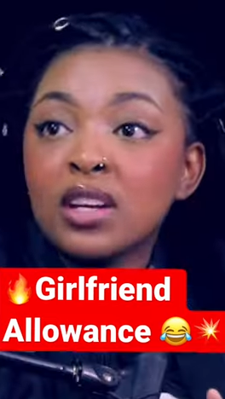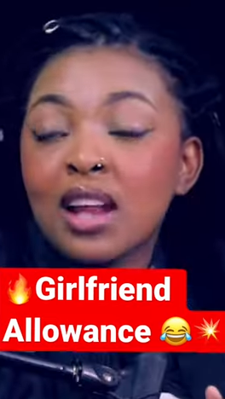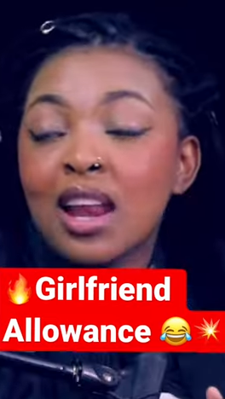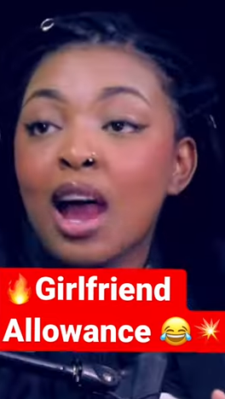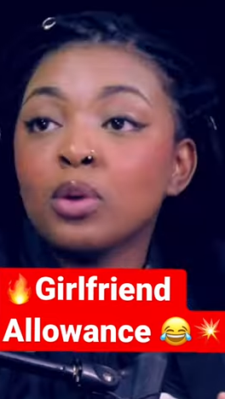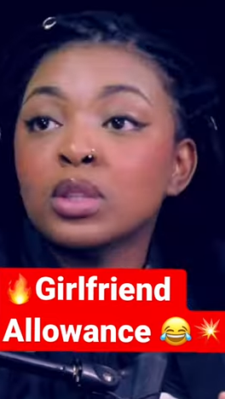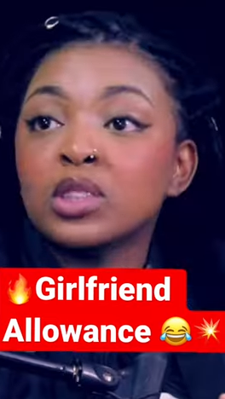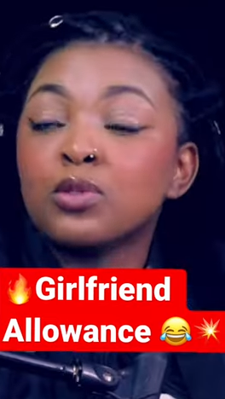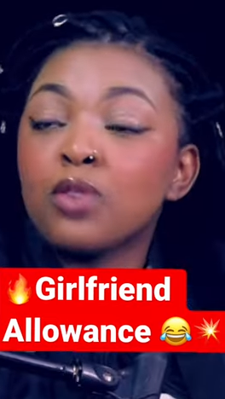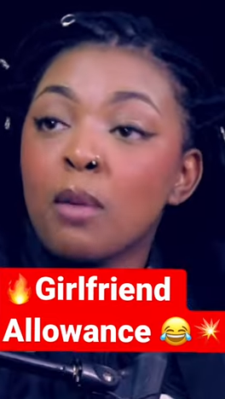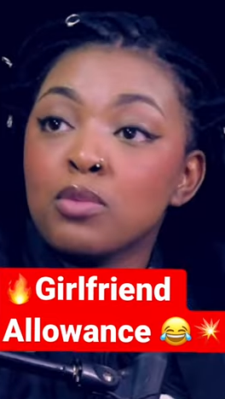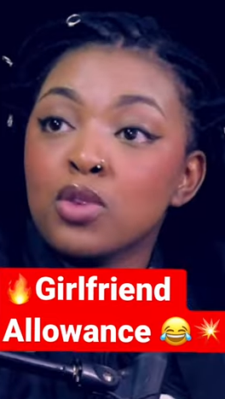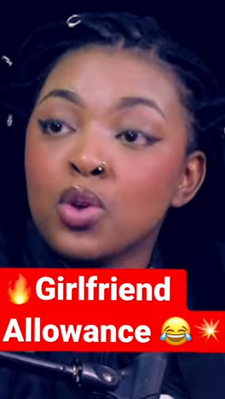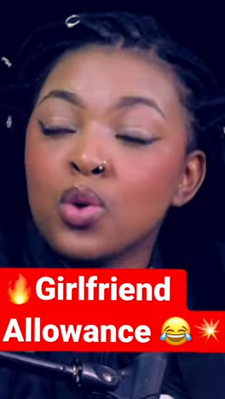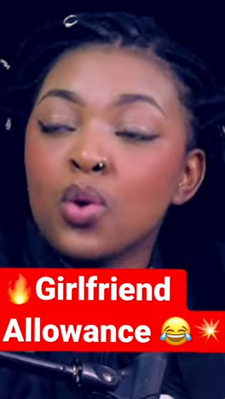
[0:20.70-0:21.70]
allowance
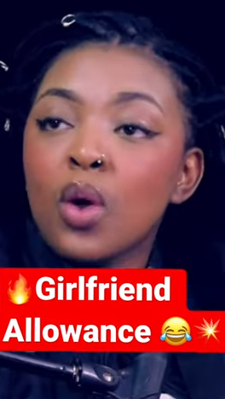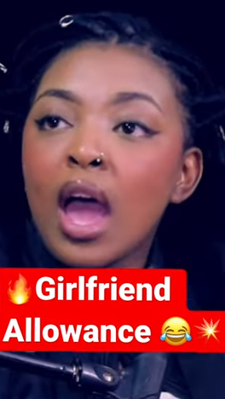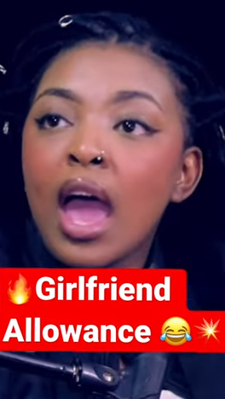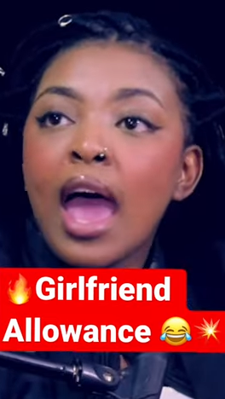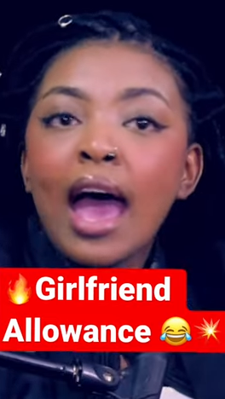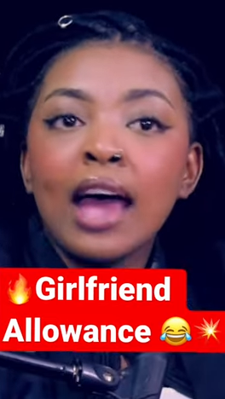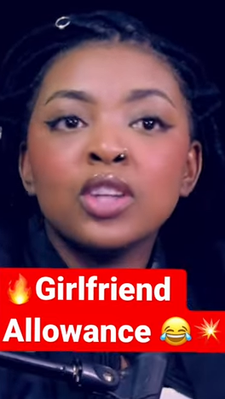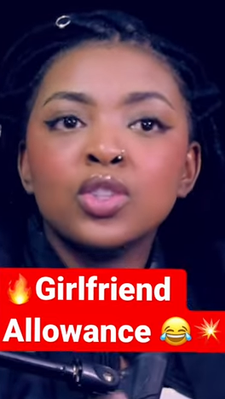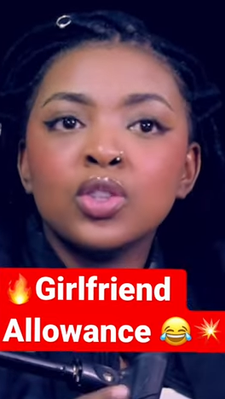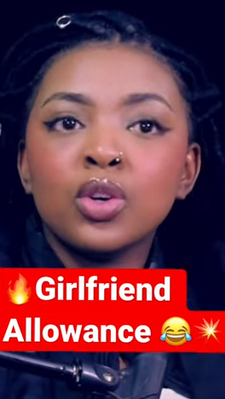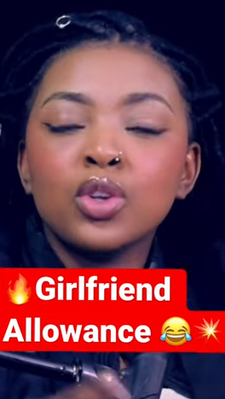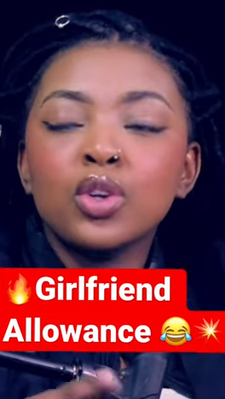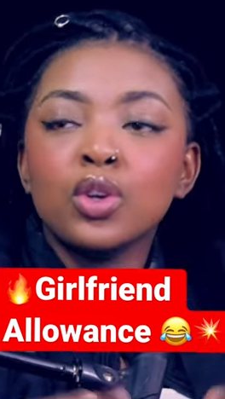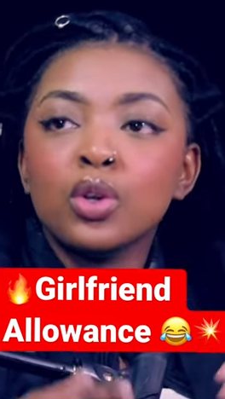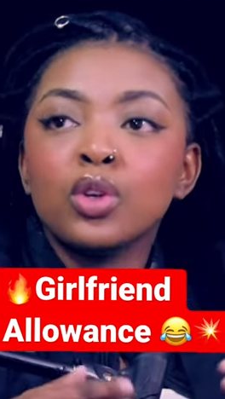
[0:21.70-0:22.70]
from you, and
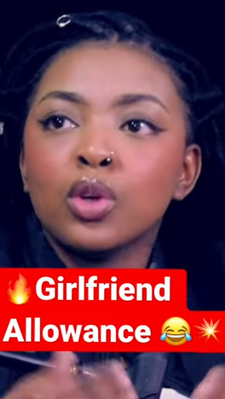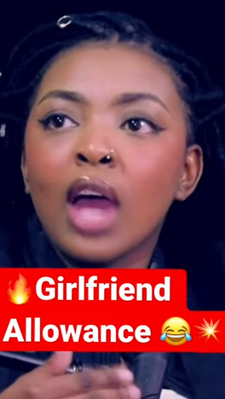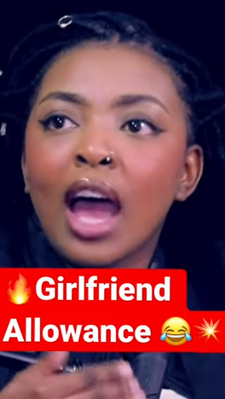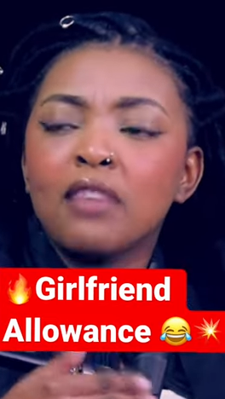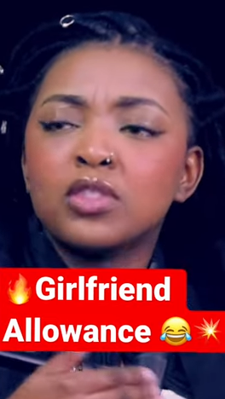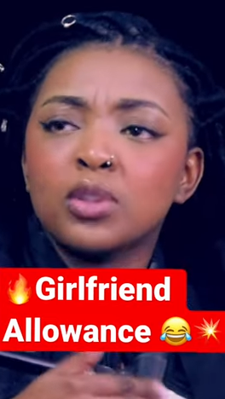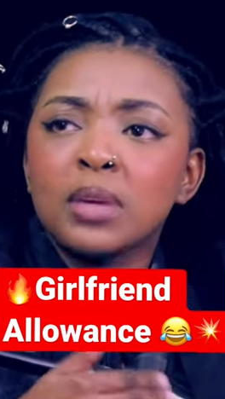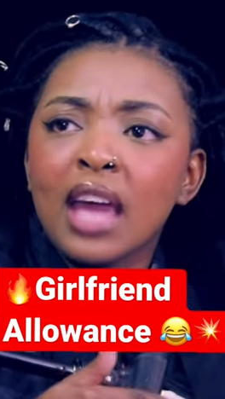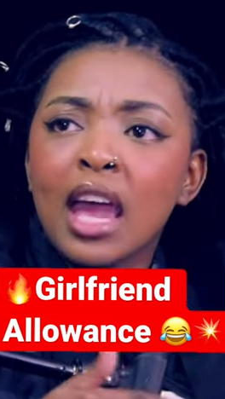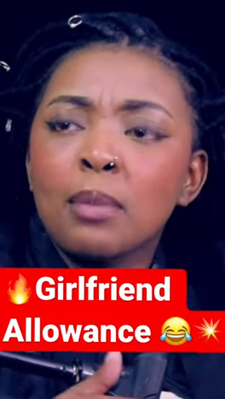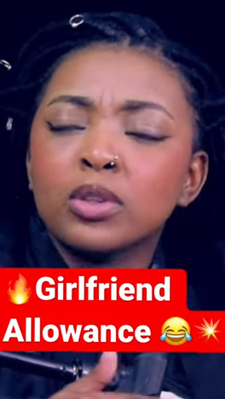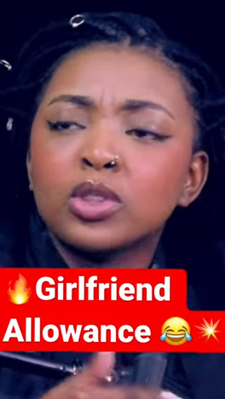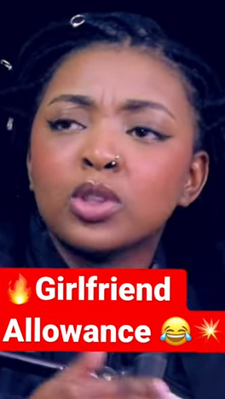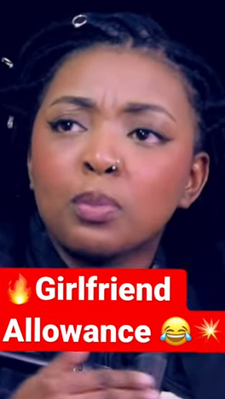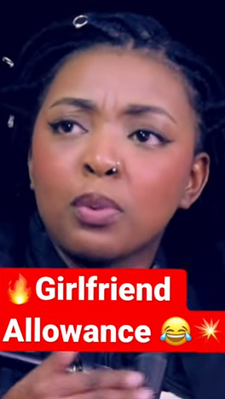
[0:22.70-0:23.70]
you have to be
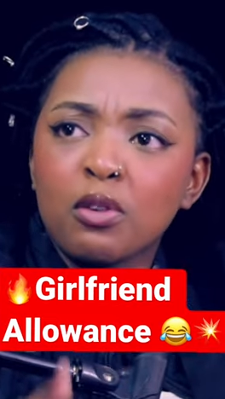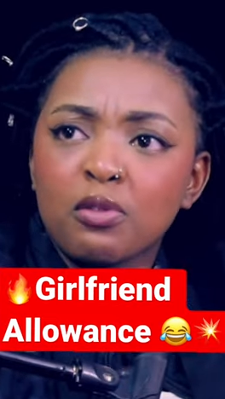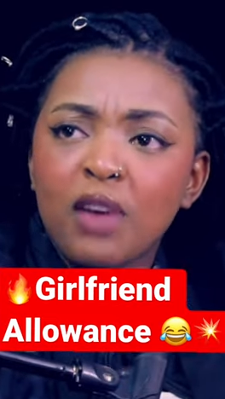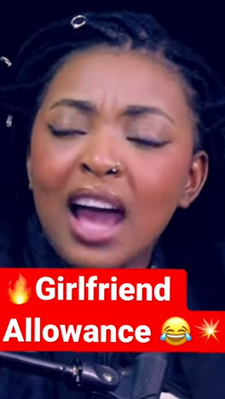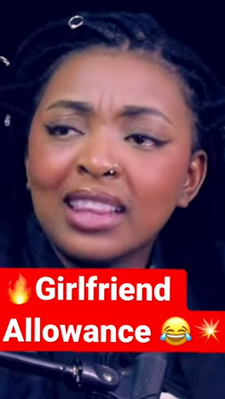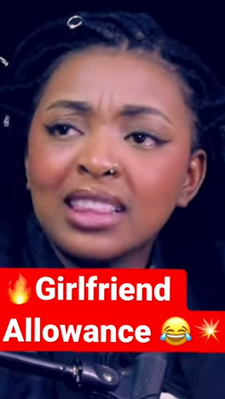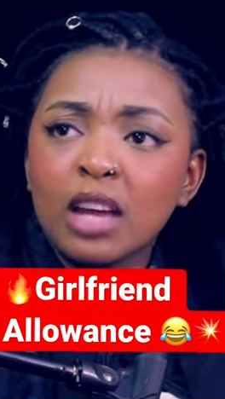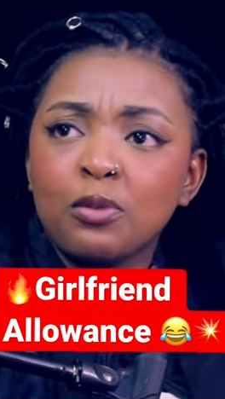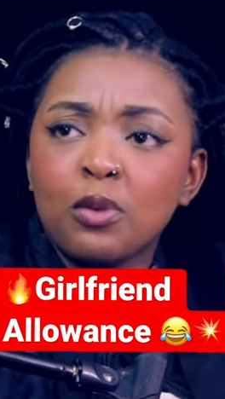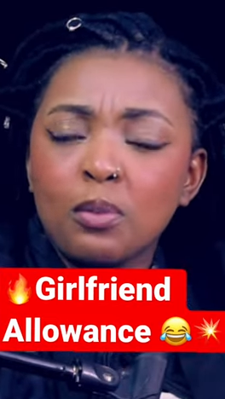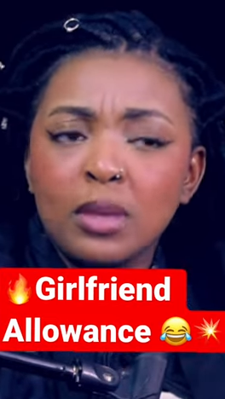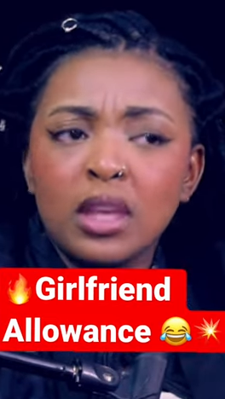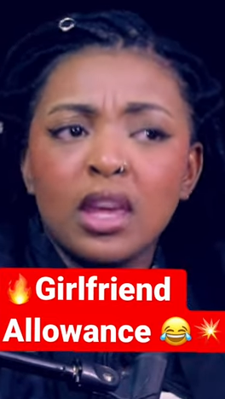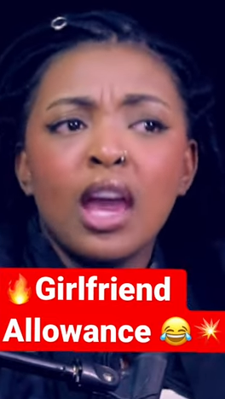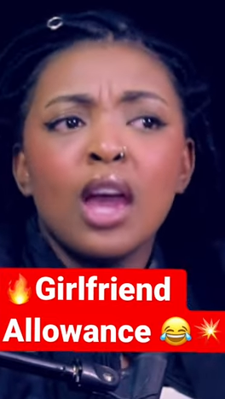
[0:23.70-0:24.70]
able to provide that for
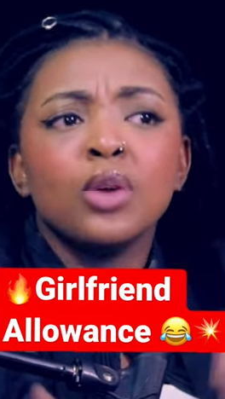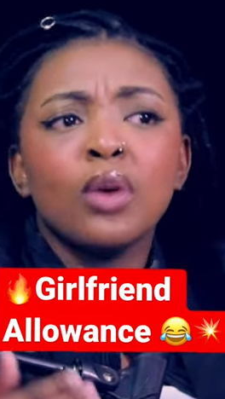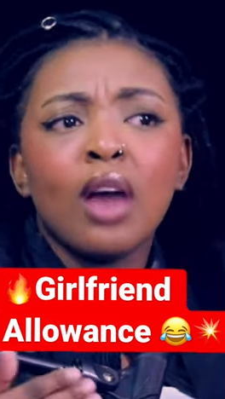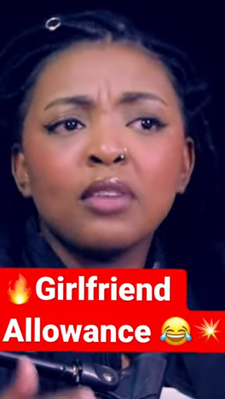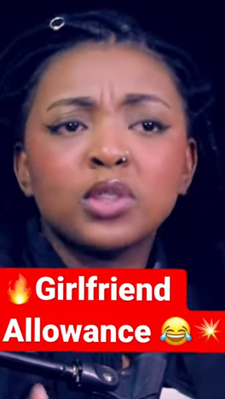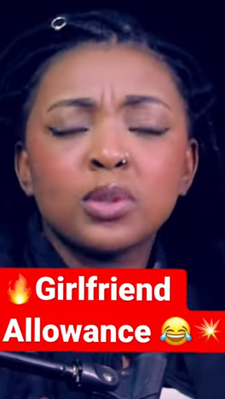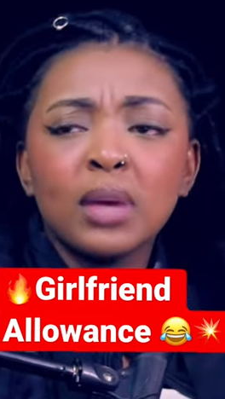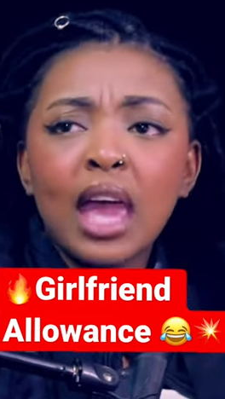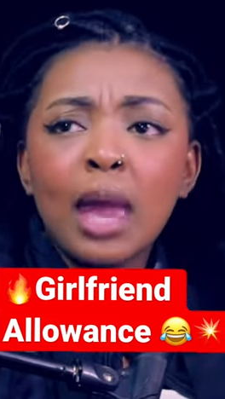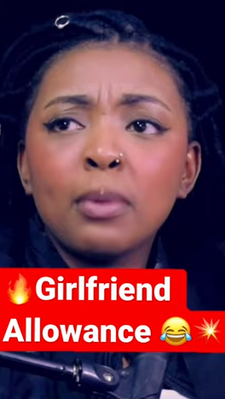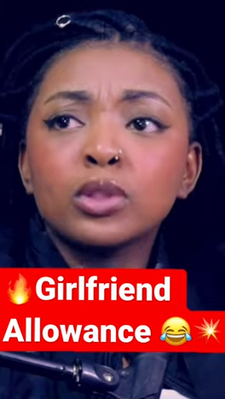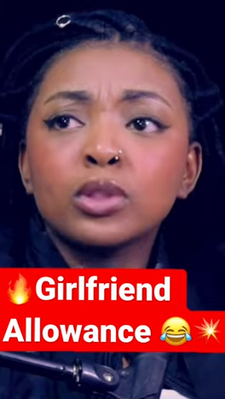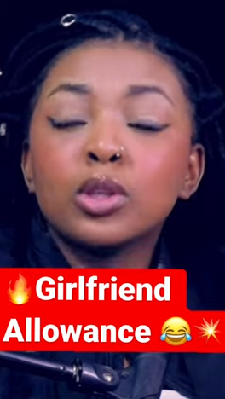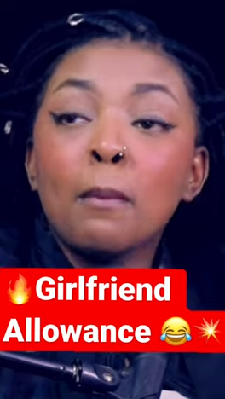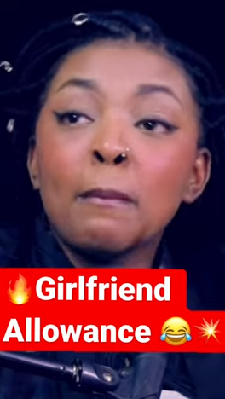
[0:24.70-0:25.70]
me. You have to be
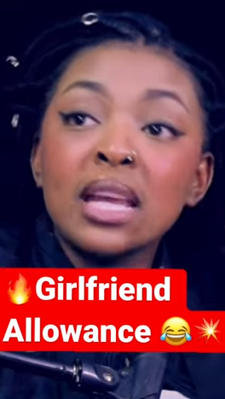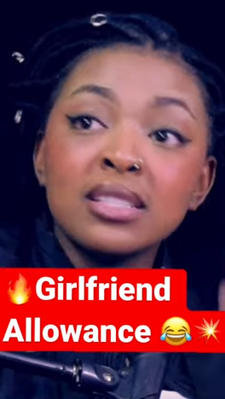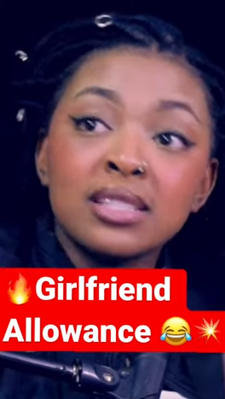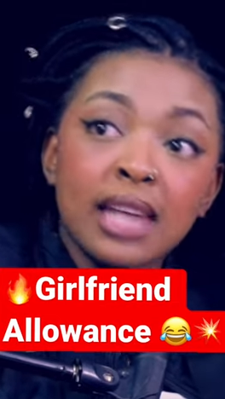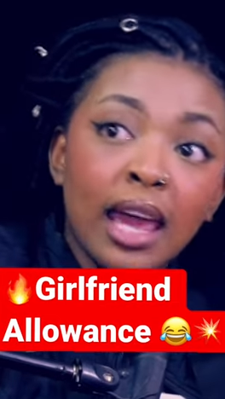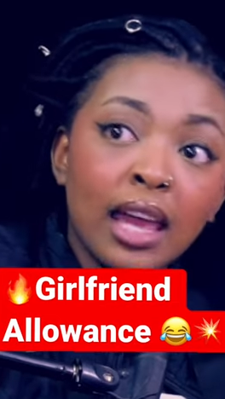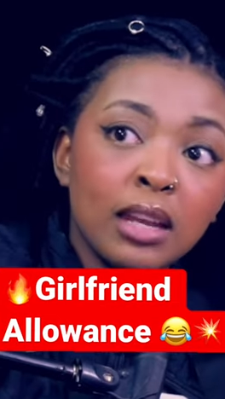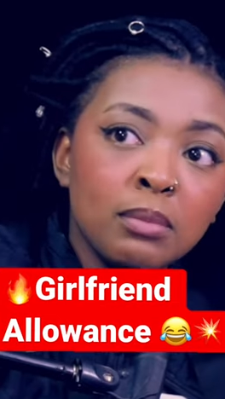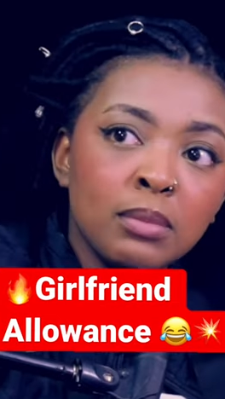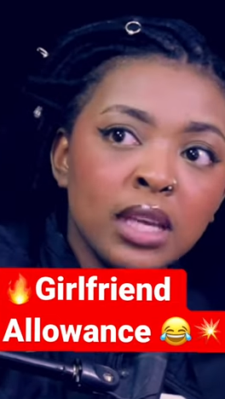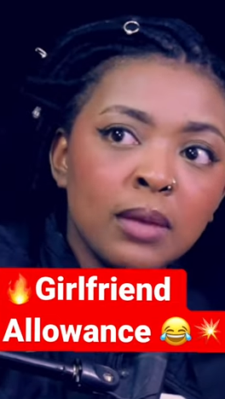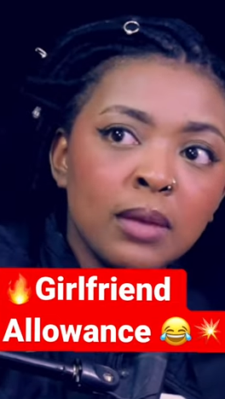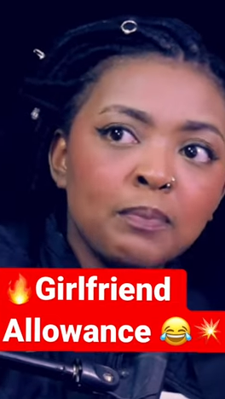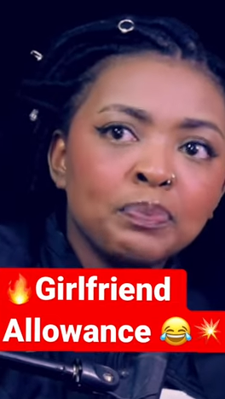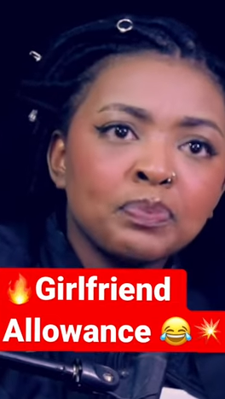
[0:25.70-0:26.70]
able to maintain
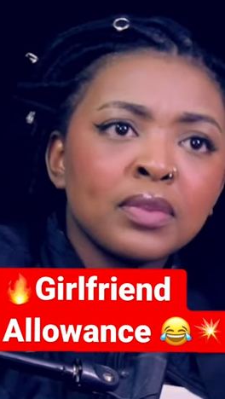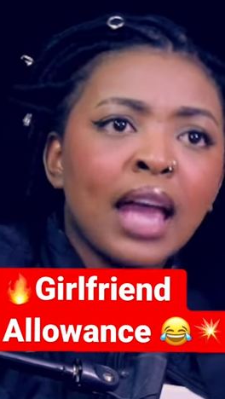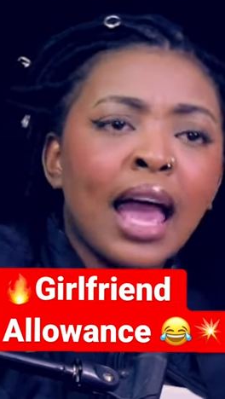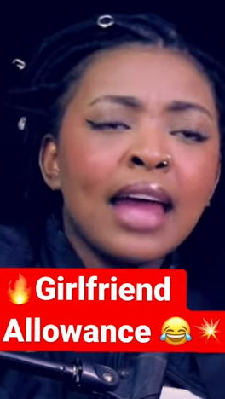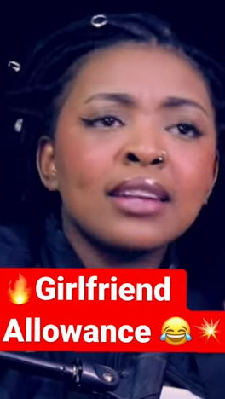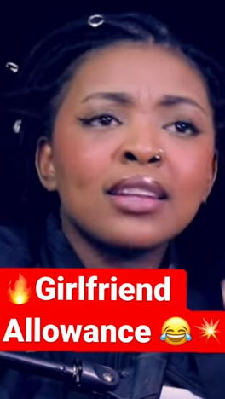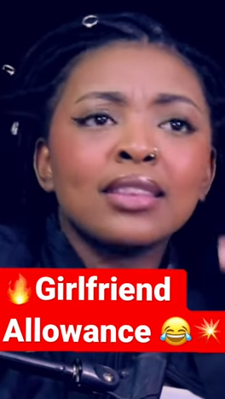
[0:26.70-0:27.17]
me. And